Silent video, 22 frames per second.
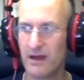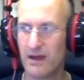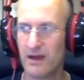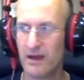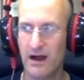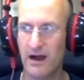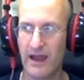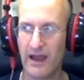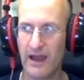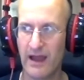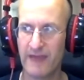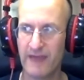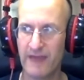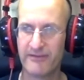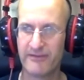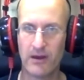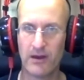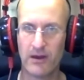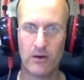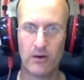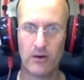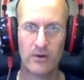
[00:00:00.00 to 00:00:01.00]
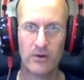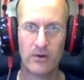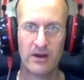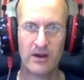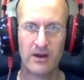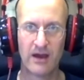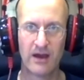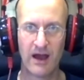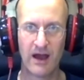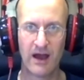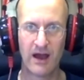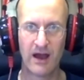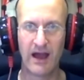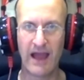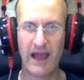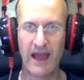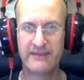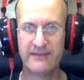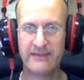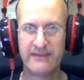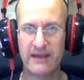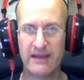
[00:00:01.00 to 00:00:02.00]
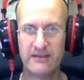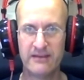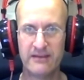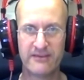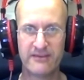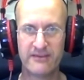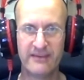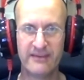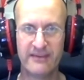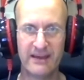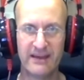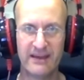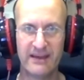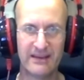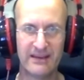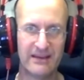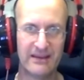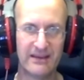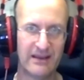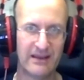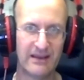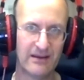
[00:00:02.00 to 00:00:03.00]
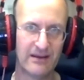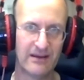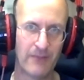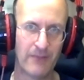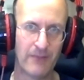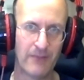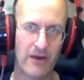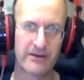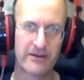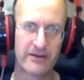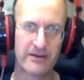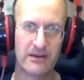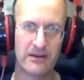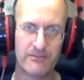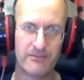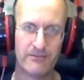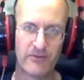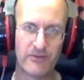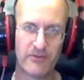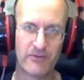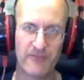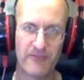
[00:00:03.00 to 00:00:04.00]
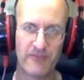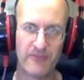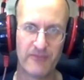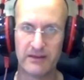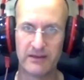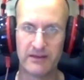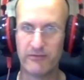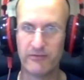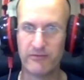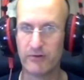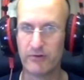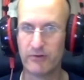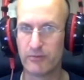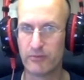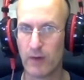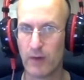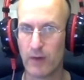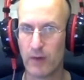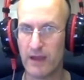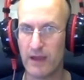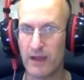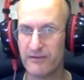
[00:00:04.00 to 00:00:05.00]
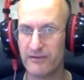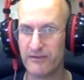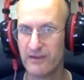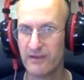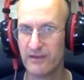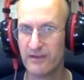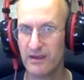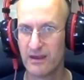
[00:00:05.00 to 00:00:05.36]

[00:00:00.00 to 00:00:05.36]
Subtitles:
and so I tended to see it in the American perspective, which was